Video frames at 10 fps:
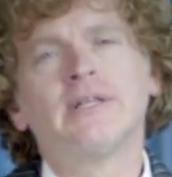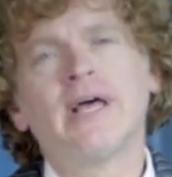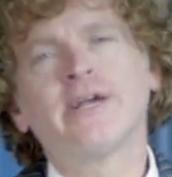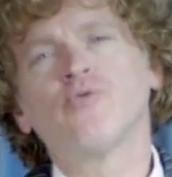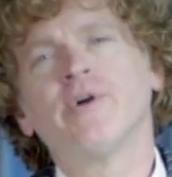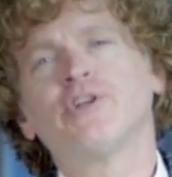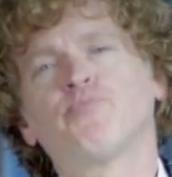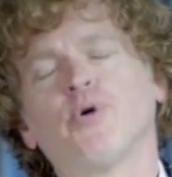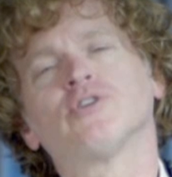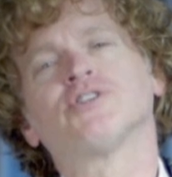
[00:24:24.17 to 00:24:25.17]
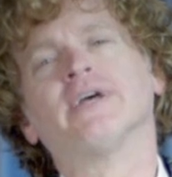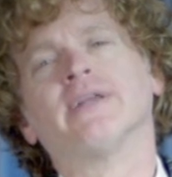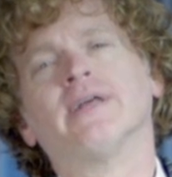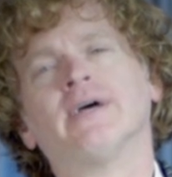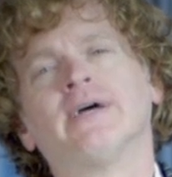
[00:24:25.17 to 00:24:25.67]
like a rich
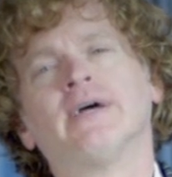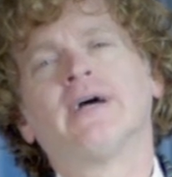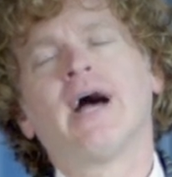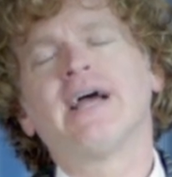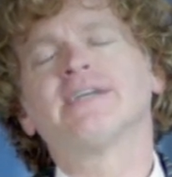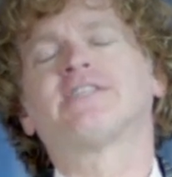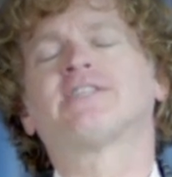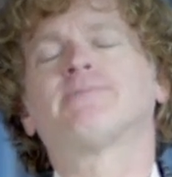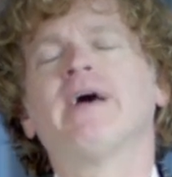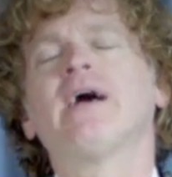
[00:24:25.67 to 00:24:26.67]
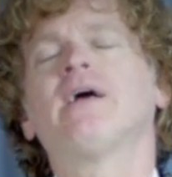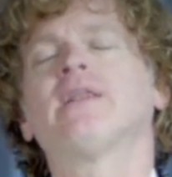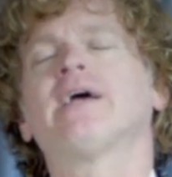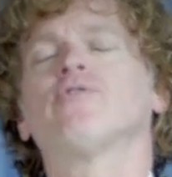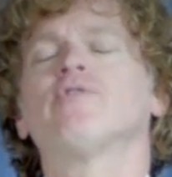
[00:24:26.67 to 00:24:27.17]
person I smell
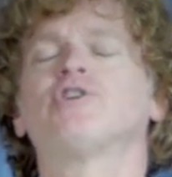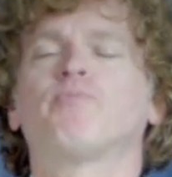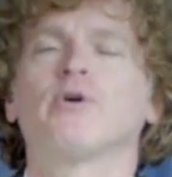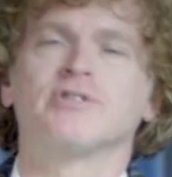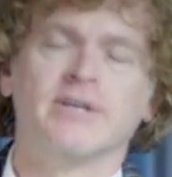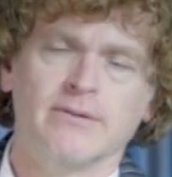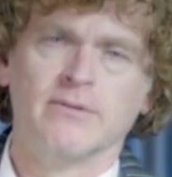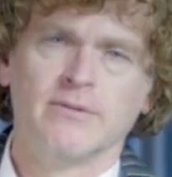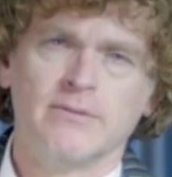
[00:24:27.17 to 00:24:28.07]
like a rich person